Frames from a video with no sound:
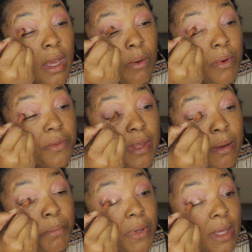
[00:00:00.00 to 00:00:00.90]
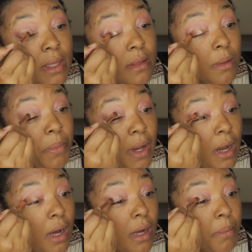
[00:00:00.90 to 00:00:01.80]
I want that pink to
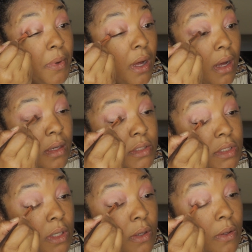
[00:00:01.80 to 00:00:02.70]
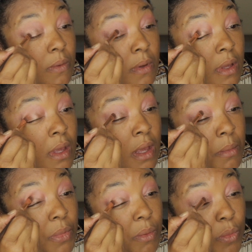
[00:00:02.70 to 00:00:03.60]
pop also,
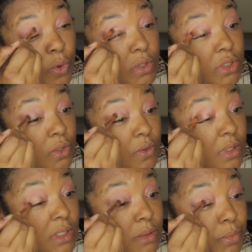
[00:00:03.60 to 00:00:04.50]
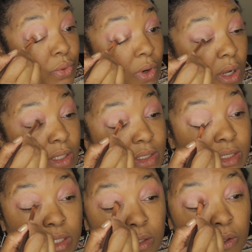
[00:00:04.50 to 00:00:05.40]
but more so this
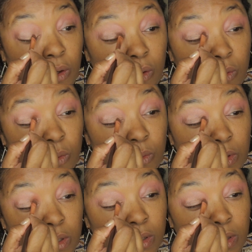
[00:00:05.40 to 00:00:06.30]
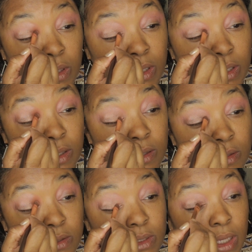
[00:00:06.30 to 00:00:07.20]
bronzy gold
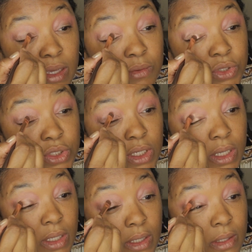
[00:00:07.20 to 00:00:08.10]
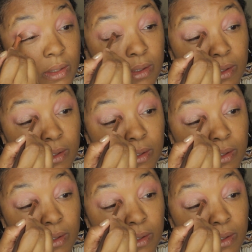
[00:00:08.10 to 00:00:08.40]
type shade.